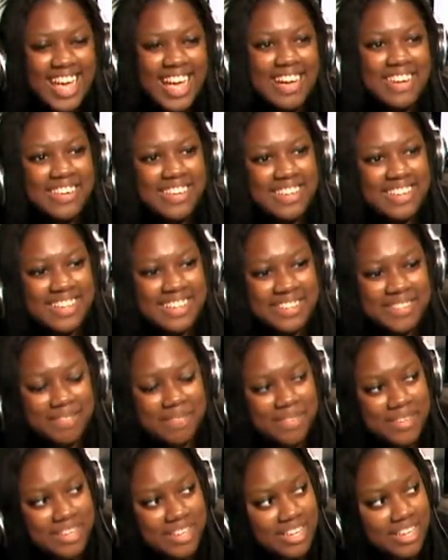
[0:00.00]
yeah, uh,
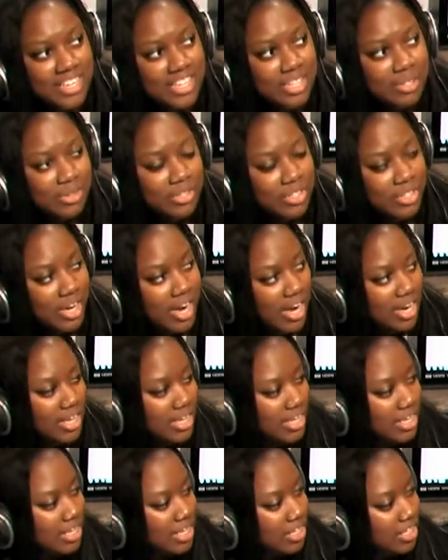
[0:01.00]
um, she was trying
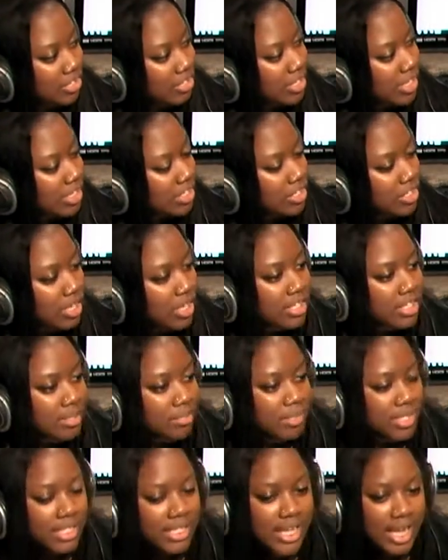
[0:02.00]
to she was trying to start
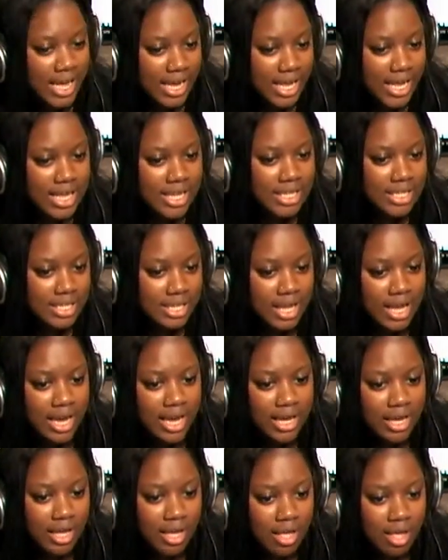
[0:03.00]
something to get kids
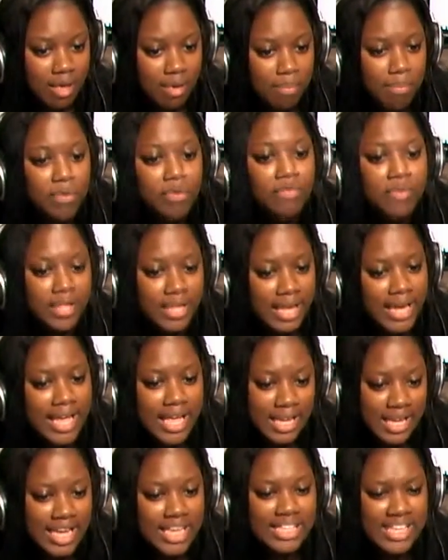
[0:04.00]
like moving, like
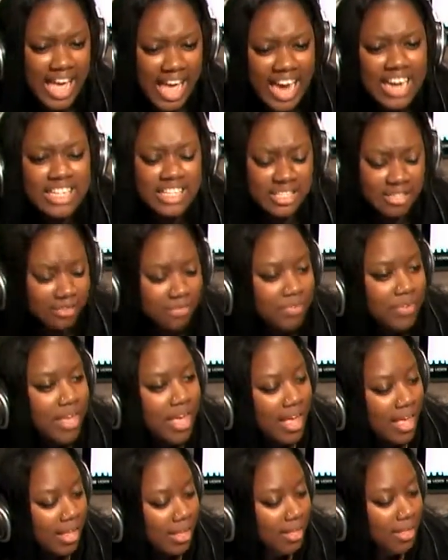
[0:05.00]
get kids active. Yeah.
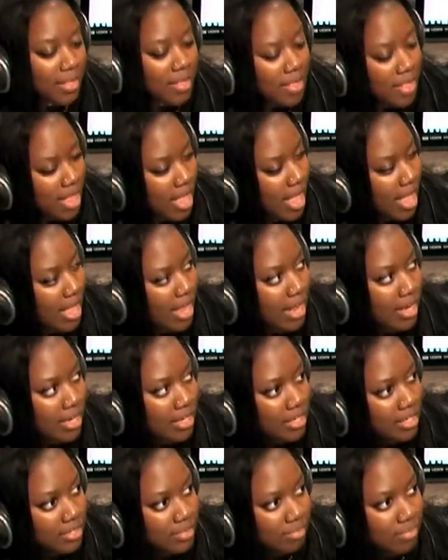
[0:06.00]
yeah.
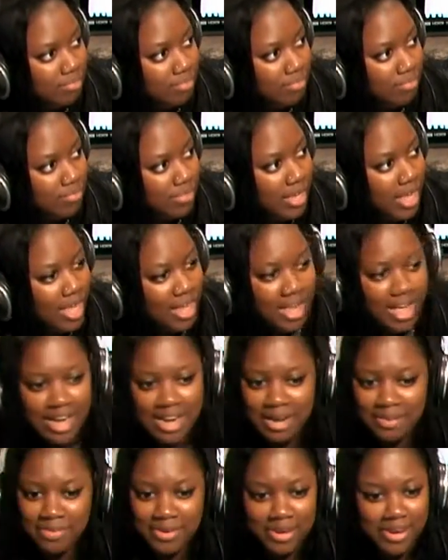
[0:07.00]
and I,
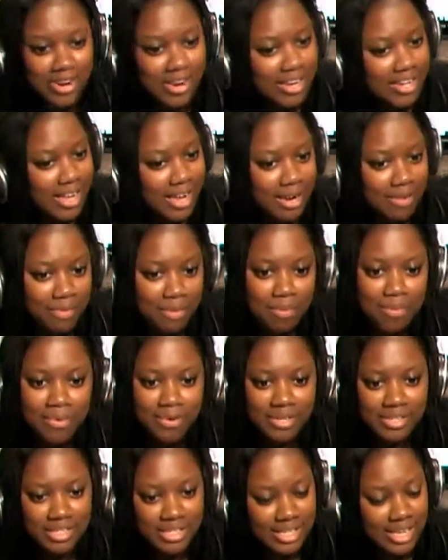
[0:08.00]
I never heard like
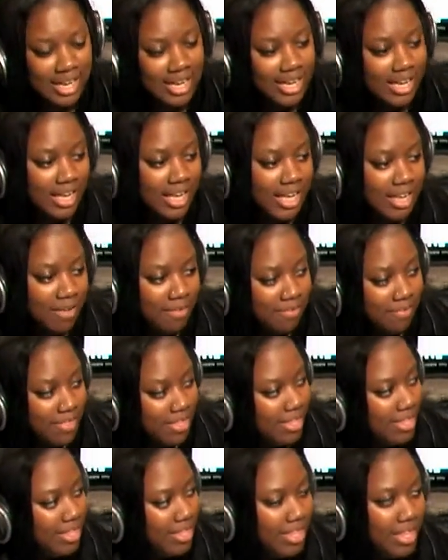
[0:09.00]
reports like if oh
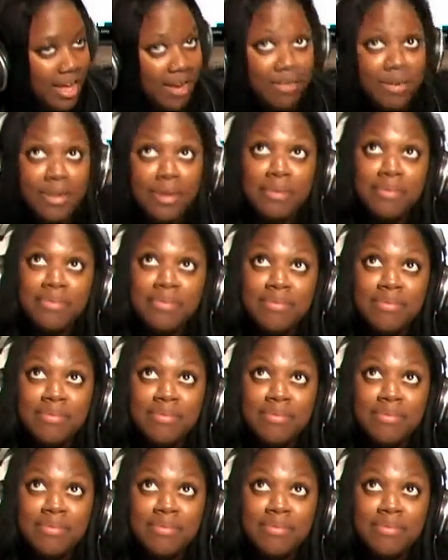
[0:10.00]
wow that really